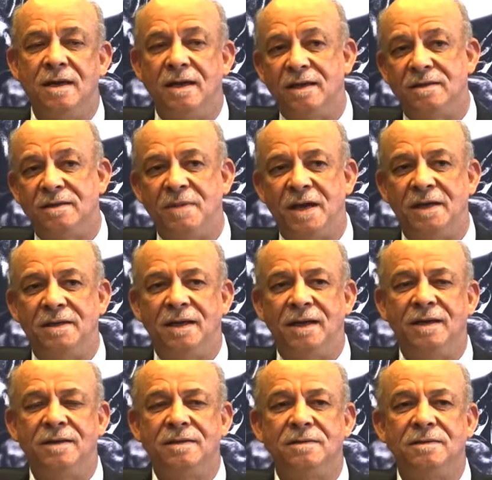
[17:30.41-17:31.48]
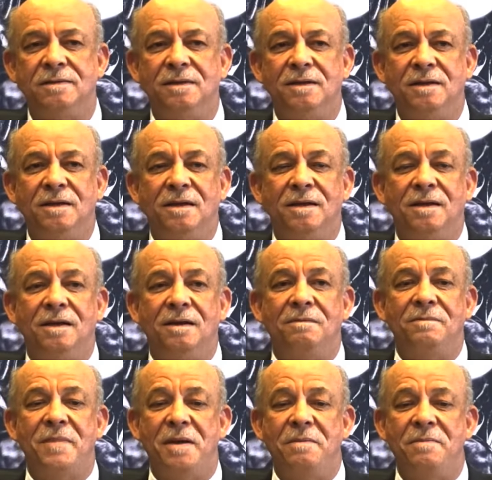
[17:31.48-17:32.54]
That's my dad.
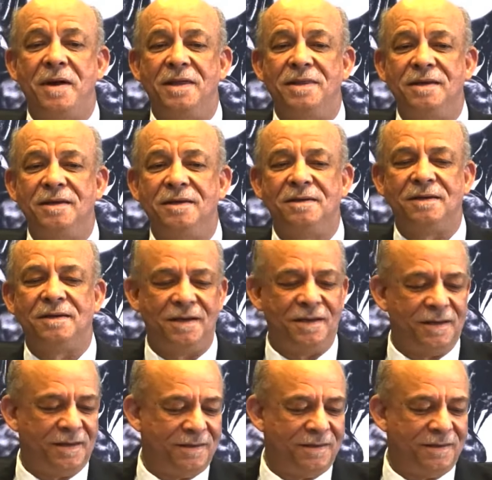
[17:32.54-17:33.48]
My mother